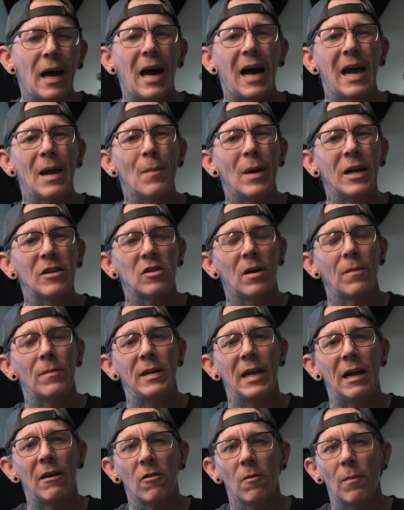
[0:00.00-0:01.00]
I might drop it
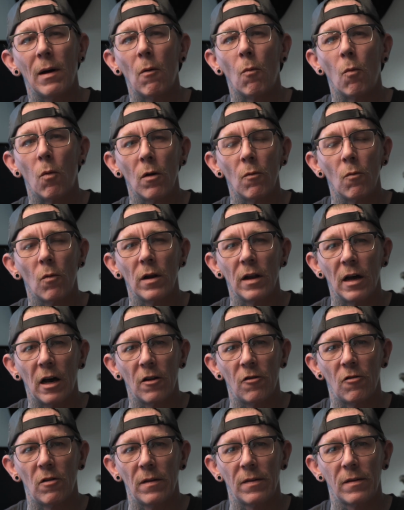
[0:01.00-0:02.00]
down to about
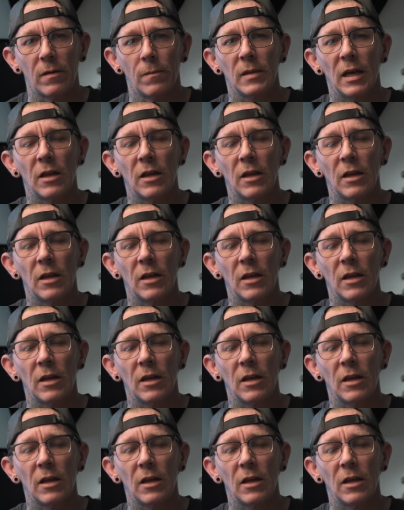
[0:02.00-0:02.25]
1/100th.